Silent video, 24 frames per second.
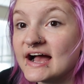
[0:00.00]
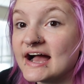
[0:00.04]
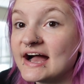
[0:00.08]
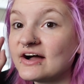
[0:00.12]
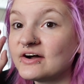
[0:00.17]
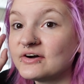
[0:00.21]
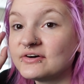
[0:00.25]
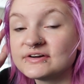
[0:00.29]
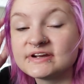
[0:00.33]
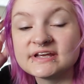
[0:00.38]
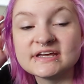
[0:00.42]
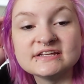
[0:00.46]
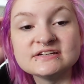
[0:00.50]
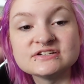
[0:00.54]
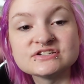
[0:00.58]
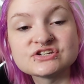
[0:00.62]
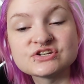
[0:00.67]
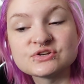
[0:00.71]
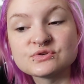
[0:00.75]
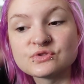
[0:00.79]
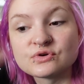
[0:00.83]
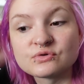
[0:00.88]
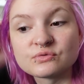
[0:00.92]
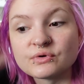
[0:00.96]
out
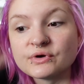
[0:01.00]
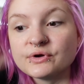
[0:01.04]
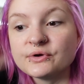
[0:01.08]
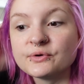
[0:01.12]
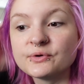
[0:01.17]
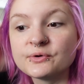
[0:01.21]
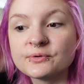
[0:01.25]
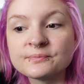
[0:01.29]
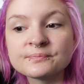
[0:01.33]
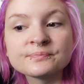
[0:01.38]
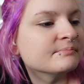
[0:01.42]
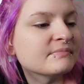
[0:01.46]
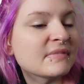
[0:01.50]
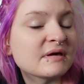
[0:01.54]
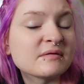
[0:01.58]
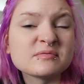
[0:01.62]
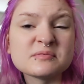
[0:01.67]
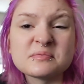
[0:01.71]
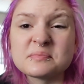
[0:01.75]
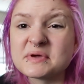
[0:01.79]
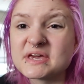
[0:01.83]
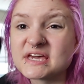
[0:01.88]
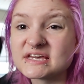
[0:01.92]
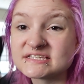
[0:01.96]
into the room.
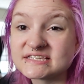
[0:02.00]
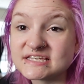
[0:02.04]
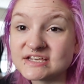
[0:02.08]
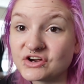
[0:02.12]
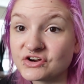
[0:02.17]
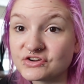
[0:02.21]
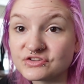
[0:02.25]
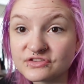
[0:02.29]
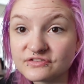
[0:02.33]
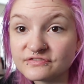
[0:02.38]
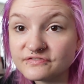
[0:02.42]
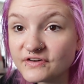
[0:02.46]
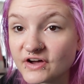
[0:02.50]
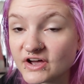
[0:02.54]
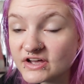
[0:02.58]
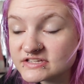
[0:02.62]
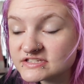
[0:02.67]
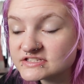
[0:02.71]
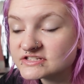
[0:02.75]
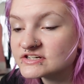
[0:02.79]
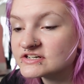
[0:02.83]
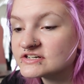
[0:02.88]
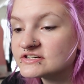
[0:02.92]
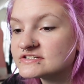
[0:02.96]
Maybe because he heard the
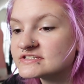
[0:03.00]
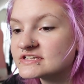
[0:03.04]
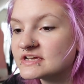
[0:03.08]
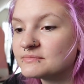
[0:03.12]
Fosters,